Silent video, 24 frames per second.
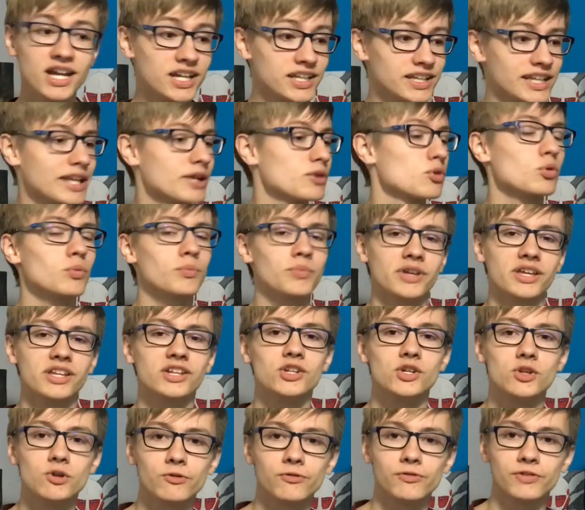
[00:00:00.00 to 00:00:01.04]
there will be
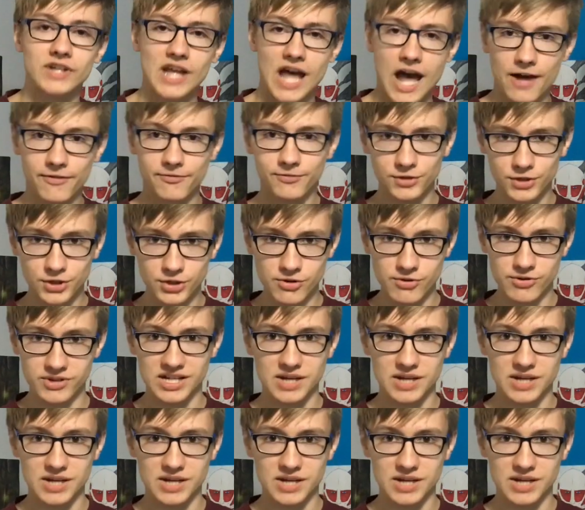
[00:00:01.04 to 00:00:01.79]
new FNAF news.